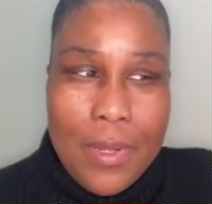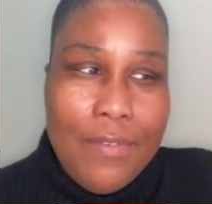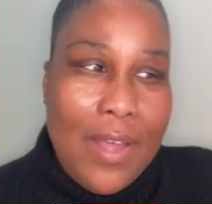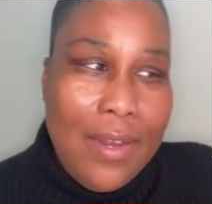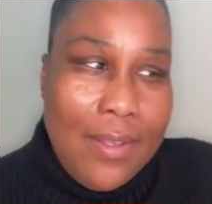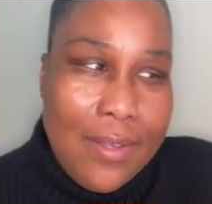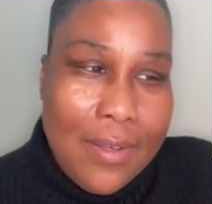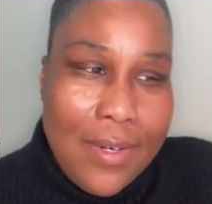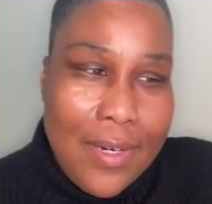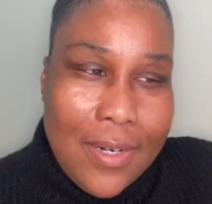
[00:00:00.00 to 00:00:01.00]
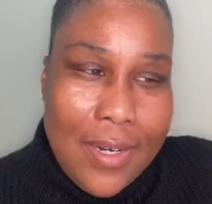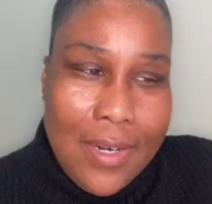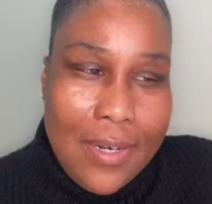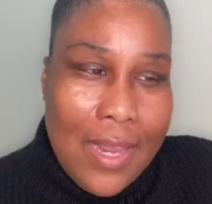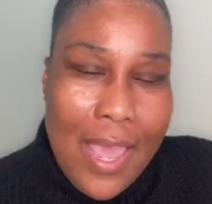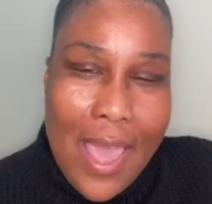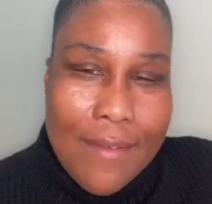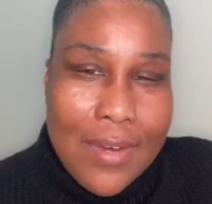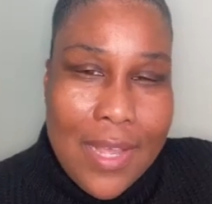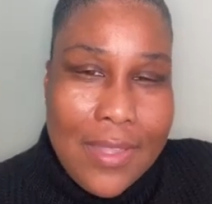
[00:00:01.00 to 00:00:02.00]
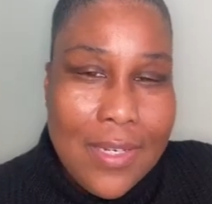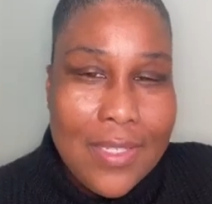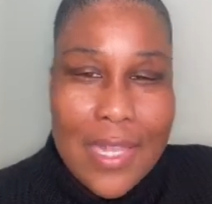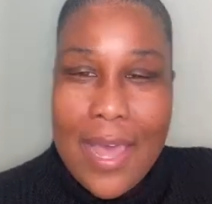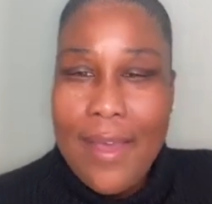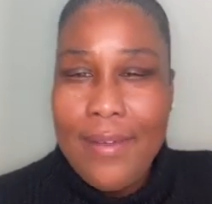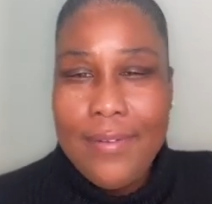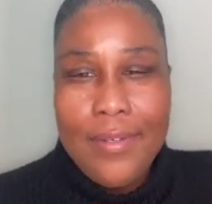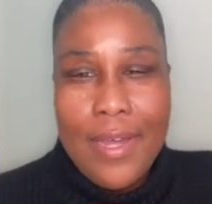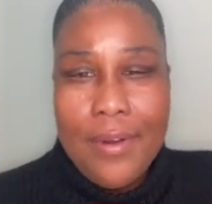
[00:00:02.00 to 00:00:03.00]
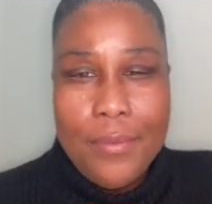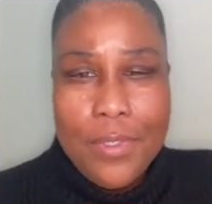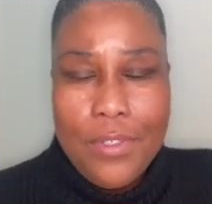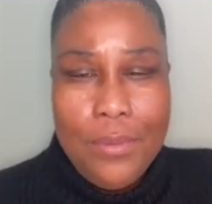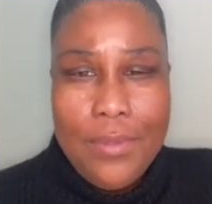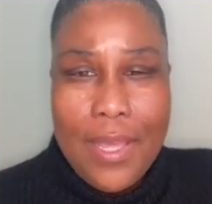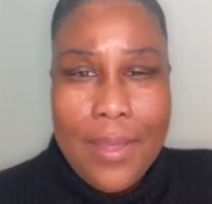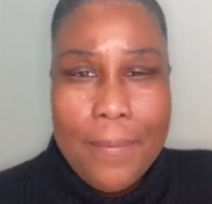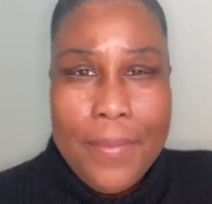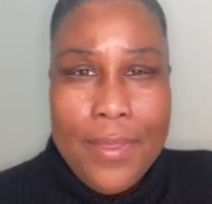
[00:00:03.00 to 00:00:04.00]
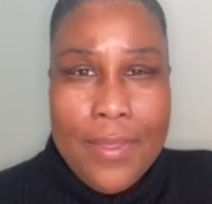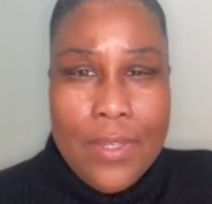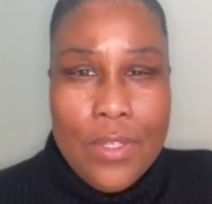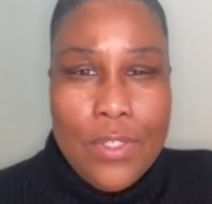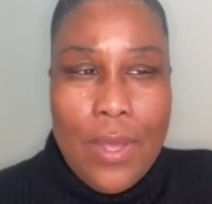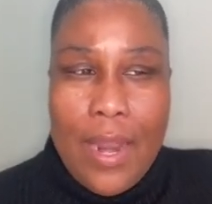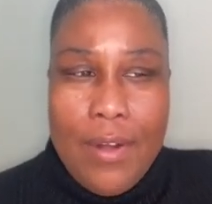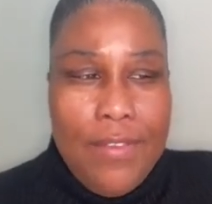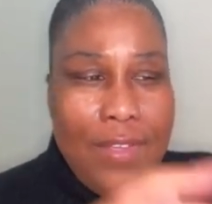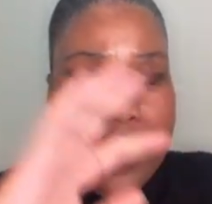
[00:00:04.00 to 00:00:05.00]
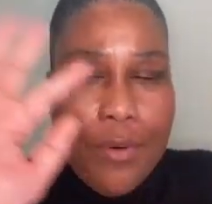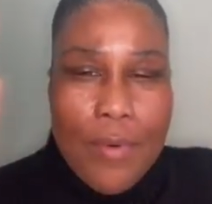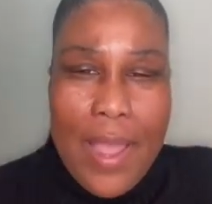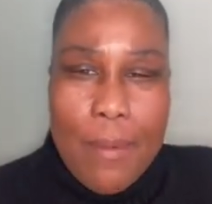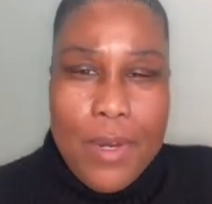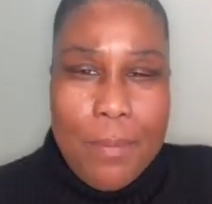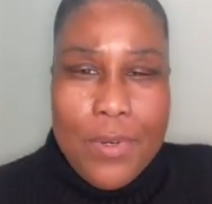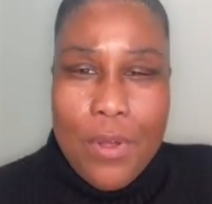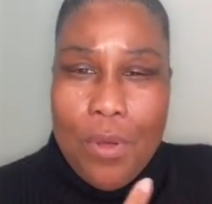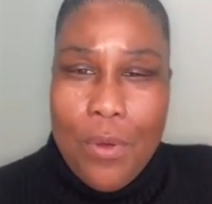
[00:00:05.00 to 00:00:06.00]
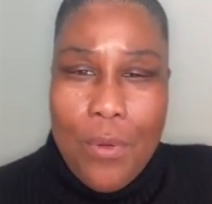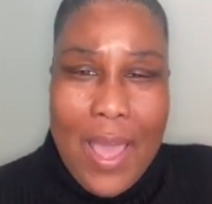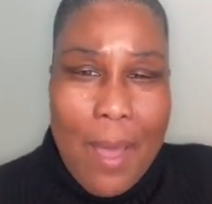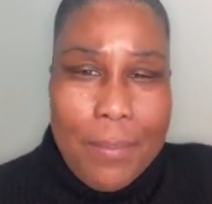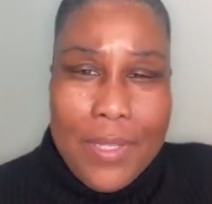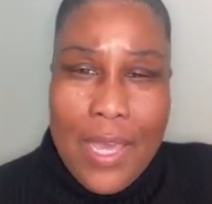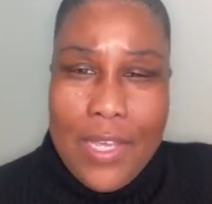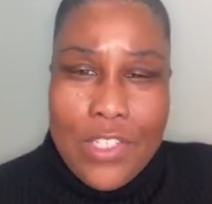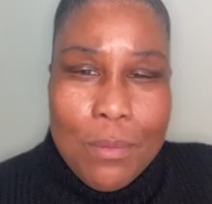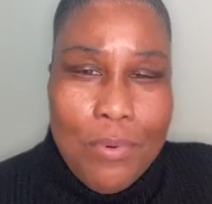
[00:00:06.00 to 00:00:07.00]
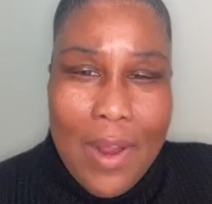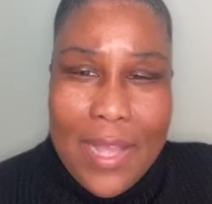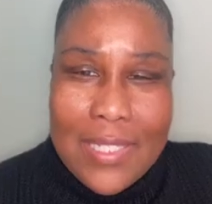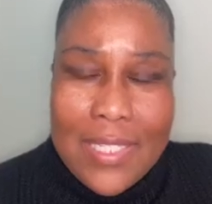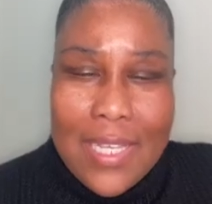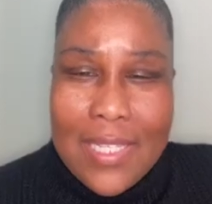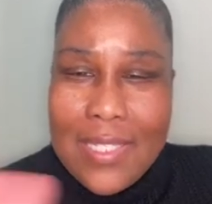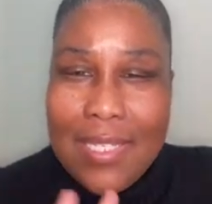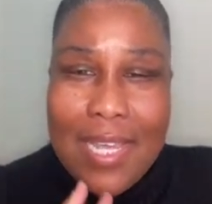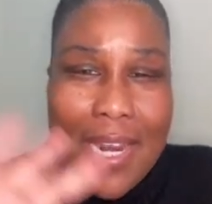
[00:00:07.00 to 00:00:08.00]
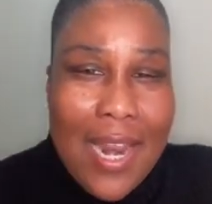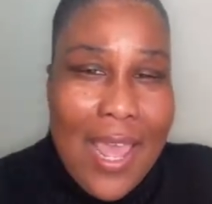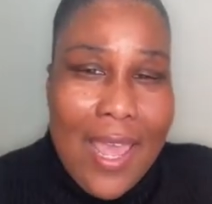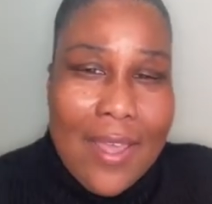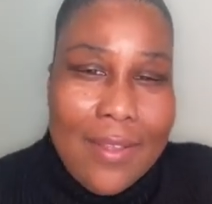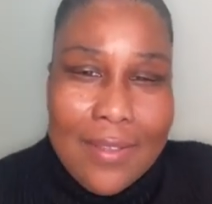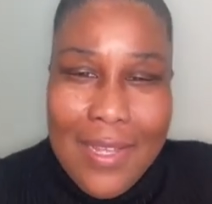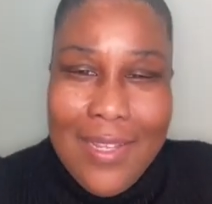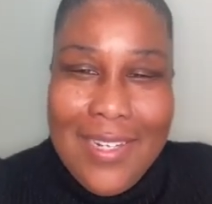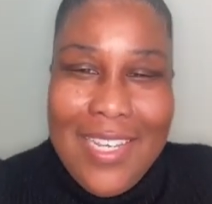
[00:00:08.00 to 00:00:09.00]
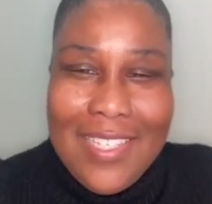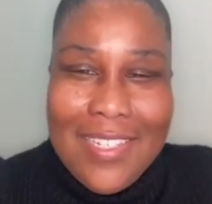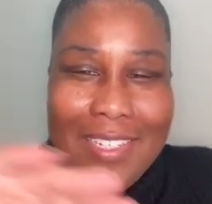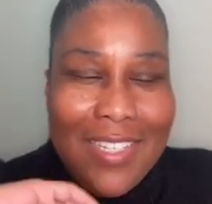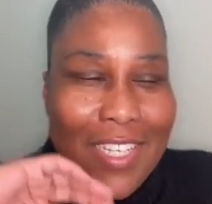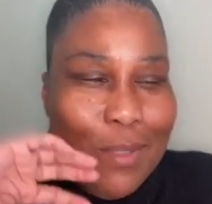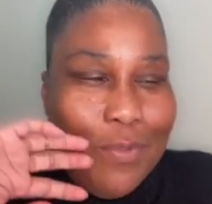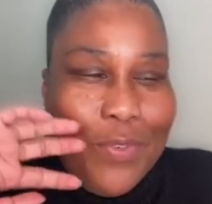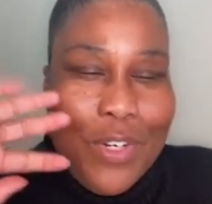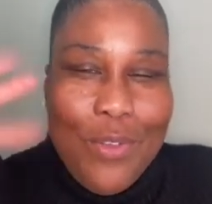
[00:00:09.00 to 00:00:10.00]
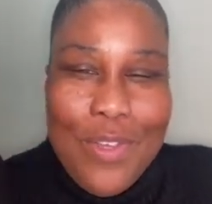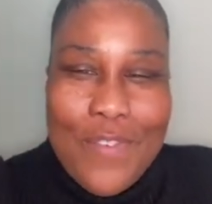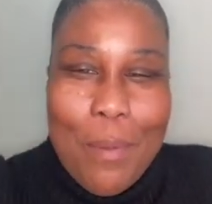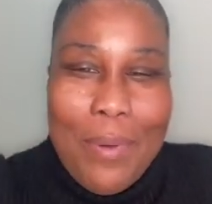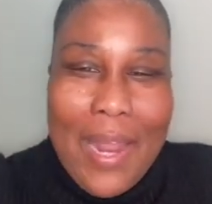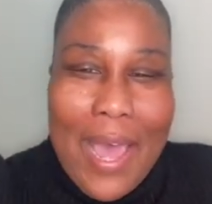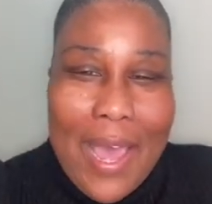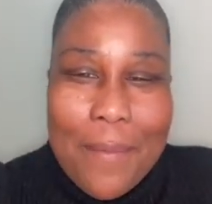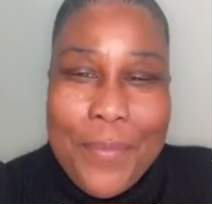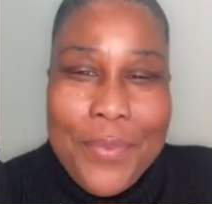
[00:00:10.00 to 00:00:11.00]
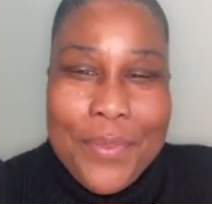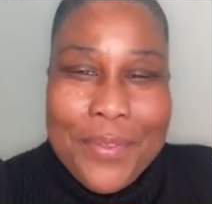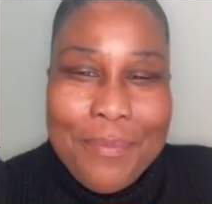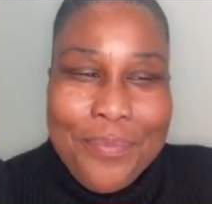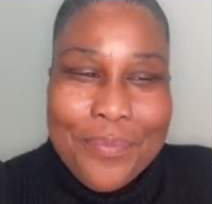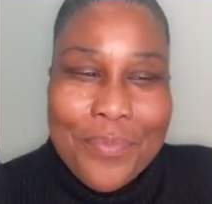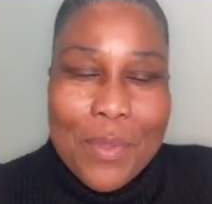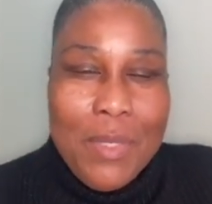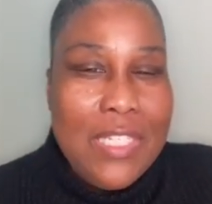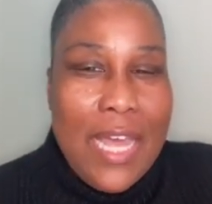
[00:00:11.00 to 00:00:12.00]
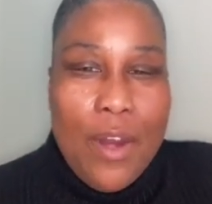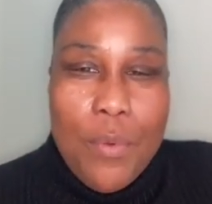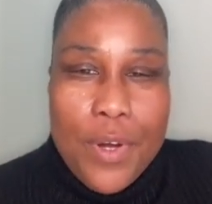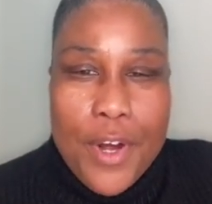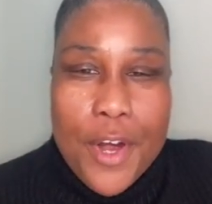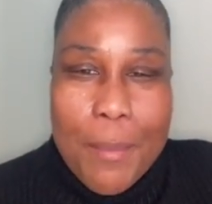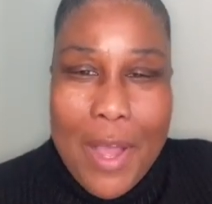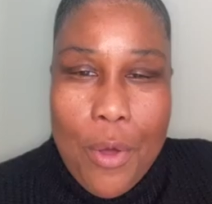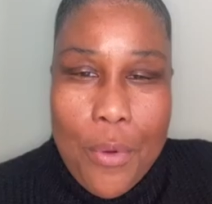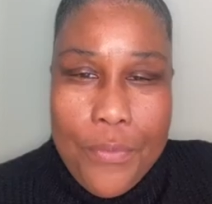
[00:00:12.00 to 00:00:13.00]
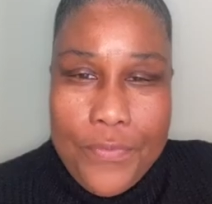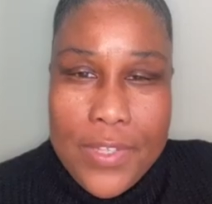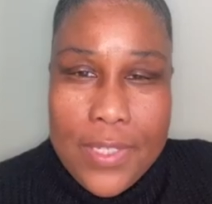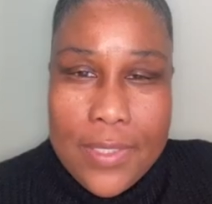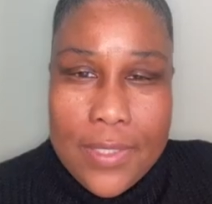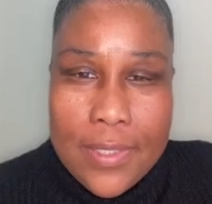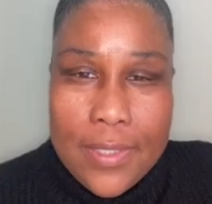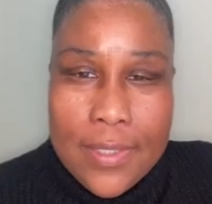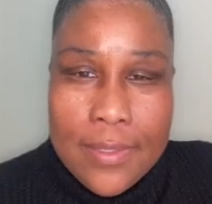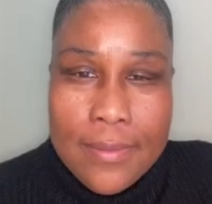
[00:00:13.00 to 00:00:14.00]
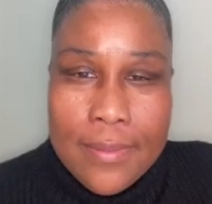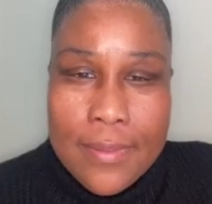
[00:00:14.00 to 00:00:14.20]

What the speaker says: But if I look on there and they have nothing, it's like, oh no, I don't want to do that. So I don't even get wrapped up in the whole application process. None of that. These are the things before you even apply. Because I don't want to hurt my own feelings.